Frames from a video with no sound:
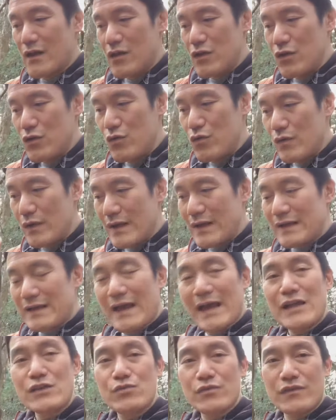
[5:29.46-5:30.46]
you
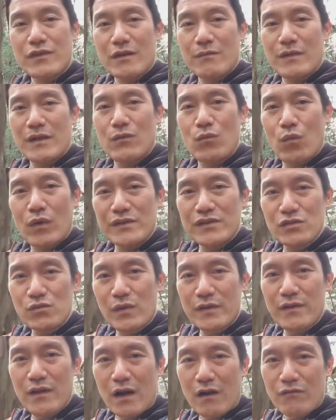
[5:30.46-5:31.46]
engage with them in
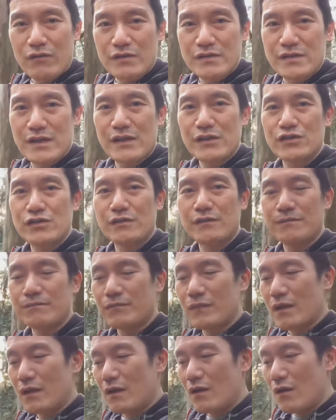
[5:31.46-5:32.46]
one-to-one -one conversation,
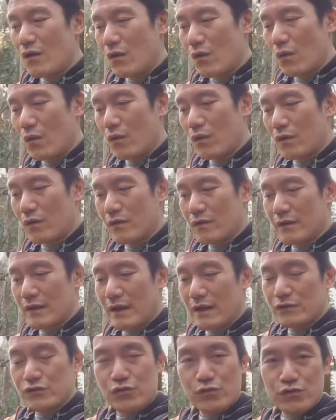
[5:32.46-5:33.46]
or
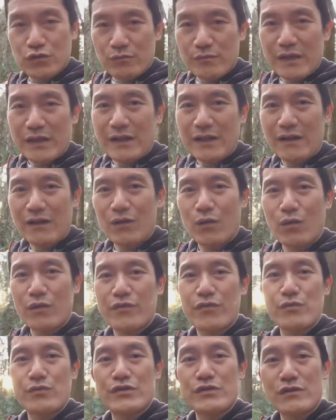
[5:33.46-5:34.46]
on social media, or
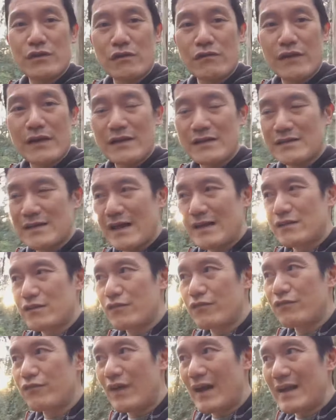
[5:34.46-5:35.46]
through surveys, and to
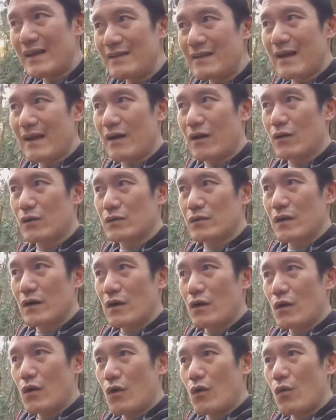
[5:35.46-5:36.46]
find out
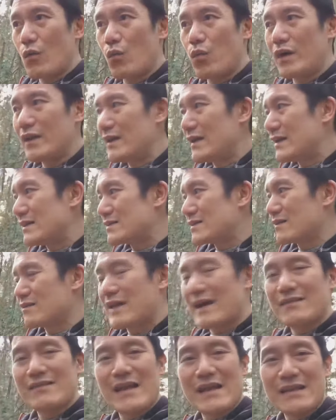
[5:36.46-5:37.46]
what is it
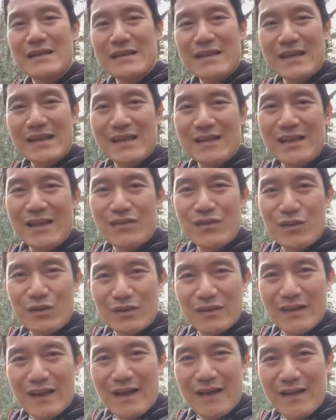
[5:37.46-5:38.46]
that they need in their
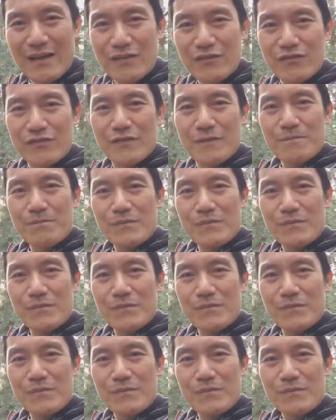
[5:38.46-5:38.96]
life